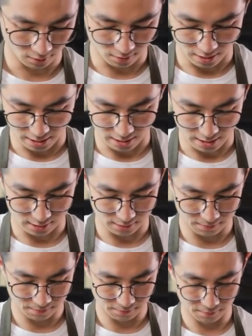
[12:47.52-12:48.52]
Alrighty
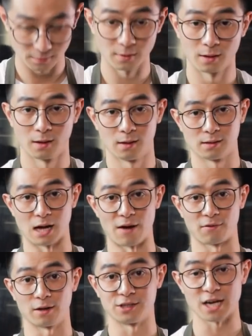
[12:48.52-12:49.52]
guys,
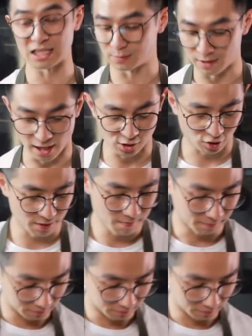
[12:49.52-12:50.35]
I've got jasmine ice cream.